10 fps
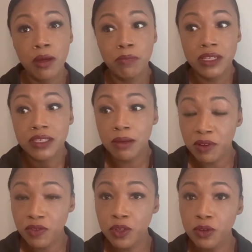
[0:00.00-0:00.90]
But some
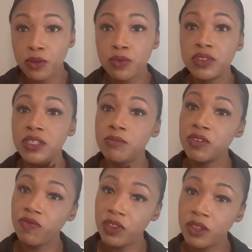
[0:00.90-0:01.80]
of you seem to
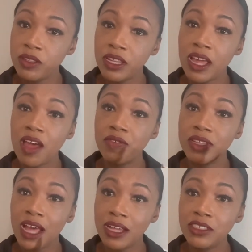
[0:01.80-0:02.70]
feel that I have a
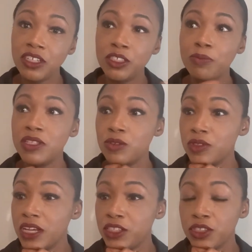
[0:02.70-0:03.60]
non-judgmental
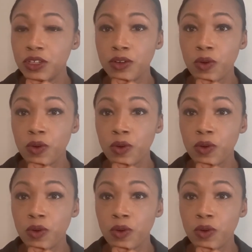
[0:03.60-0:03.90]
nature,